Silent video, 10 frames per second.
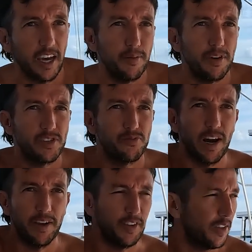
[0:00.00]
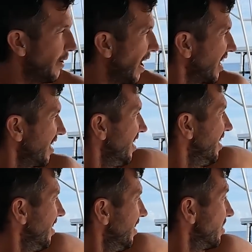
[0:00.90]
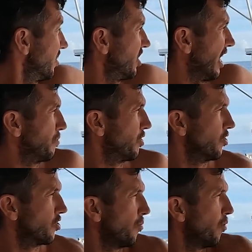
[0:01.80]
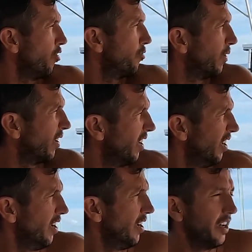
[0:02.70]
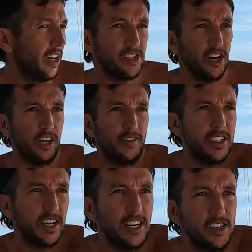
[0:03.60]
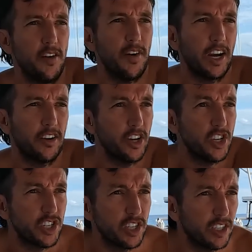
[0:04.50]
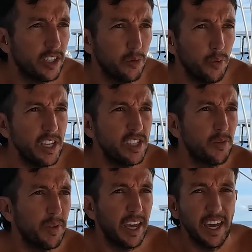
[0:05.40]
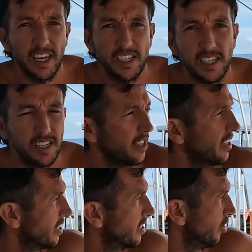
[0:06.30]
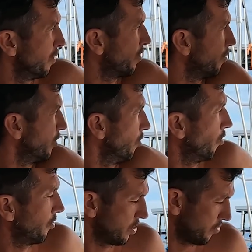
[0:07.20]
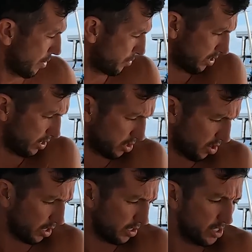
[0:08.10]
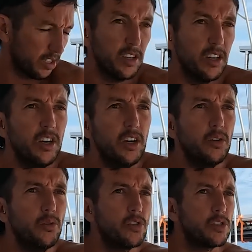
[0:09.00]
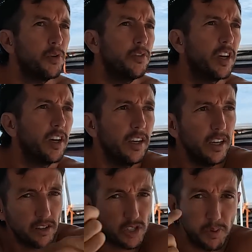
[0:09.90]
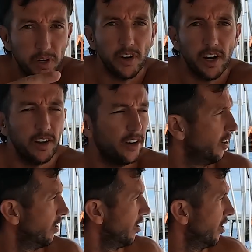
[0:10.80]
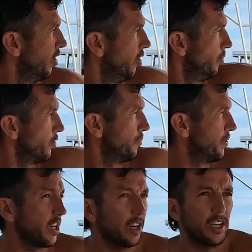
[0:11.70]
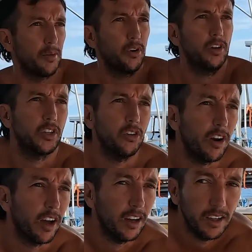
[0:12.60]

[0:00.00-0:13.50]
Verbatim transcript: key, but it's reef at the back. There's a steep two drop off, but it's only gonna be a daytime anchorage. The wind's from the east and I think it's a little bit from the north as it wraps around this island. So we'll just move down here, I'll spin around. Should be tucked up right in the corner.